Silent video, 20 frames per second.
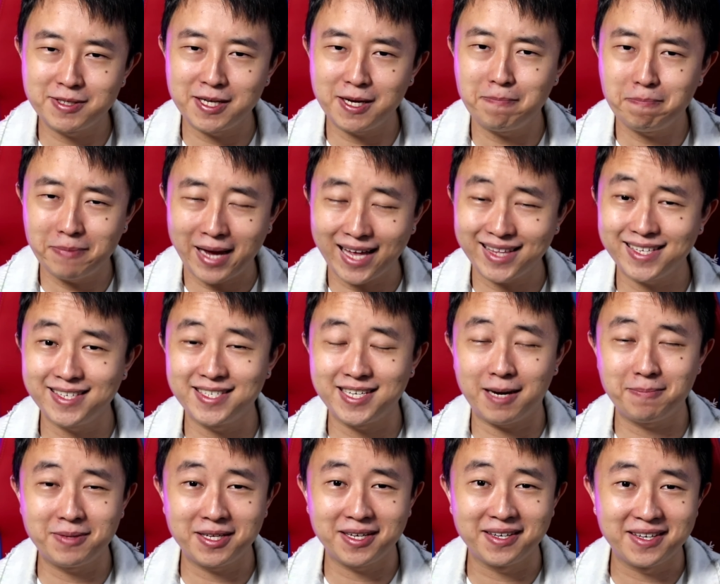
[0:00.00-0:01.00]
same patterns
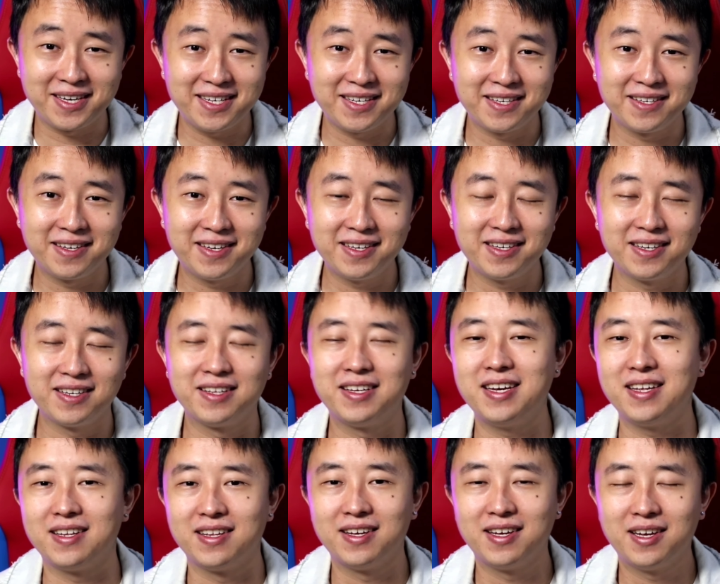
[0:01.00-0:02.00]
happening again and again and
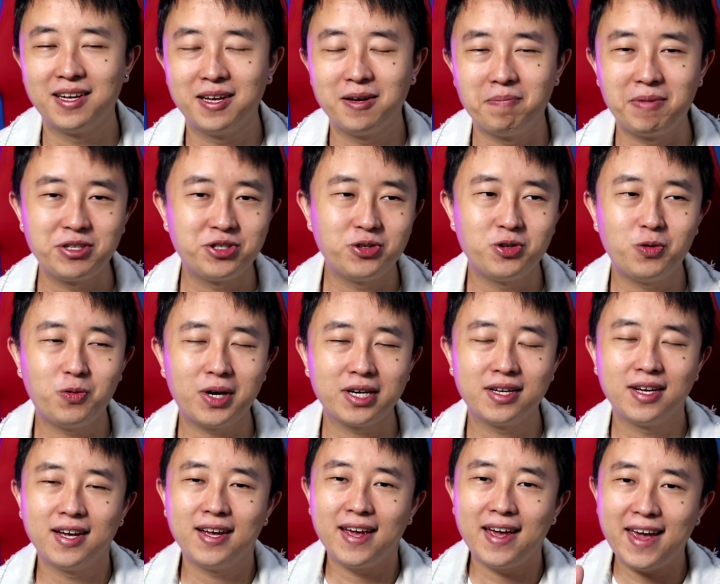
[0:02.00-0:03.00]
again, but you know what?
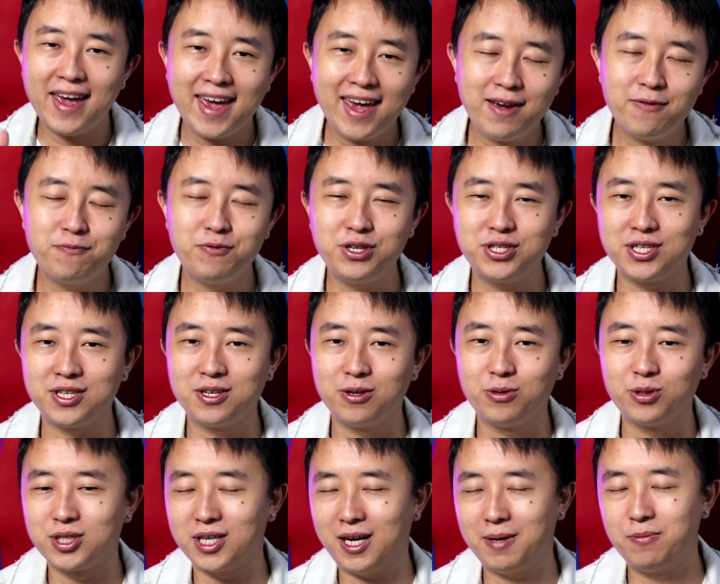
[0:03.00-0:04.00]
Every single
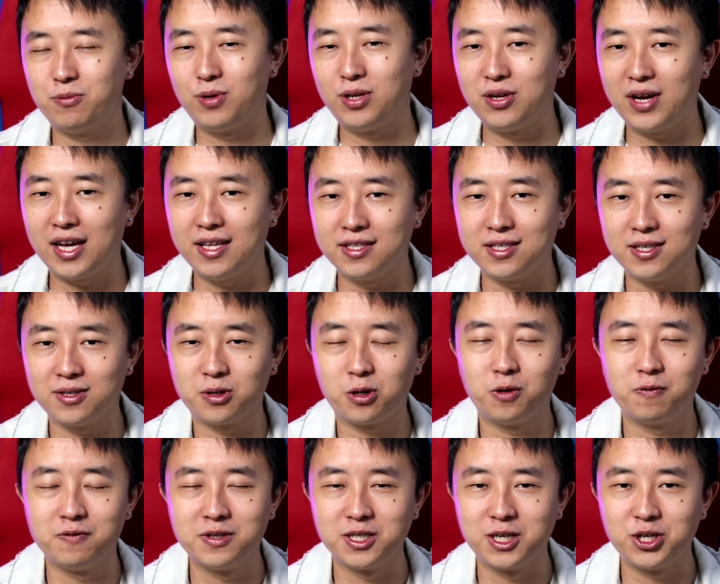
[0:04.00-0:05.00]
time when you enter the
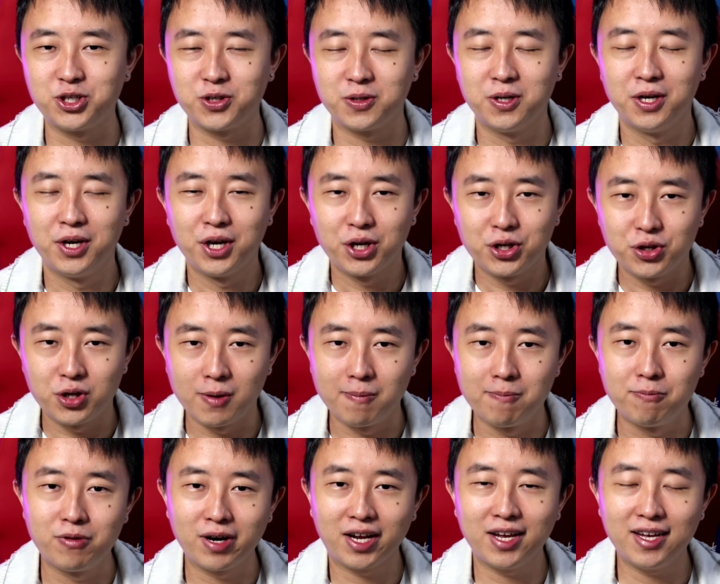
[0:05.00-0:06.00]
conversation, you're
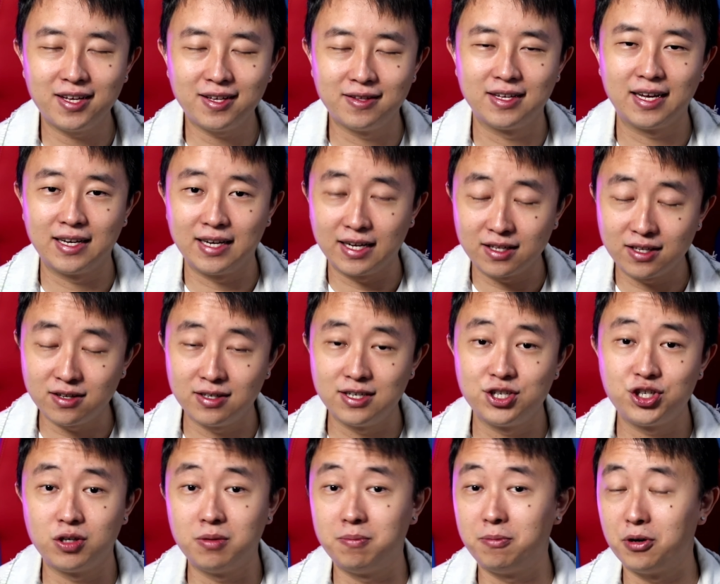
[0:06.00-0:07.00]
bringing in an
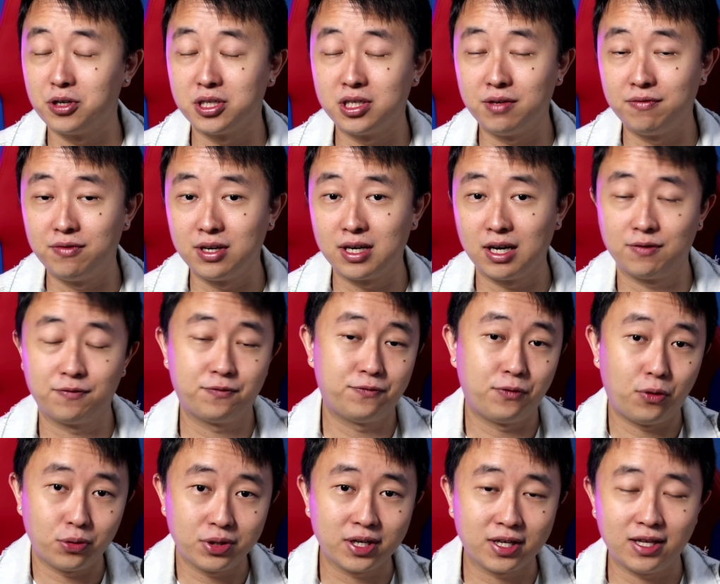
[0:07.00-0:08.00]
unconditional positive regard
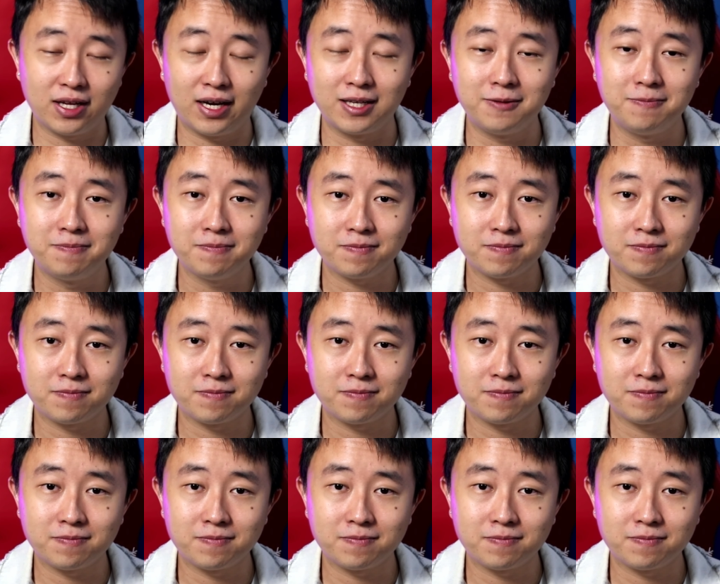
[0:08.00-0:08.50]
for the client.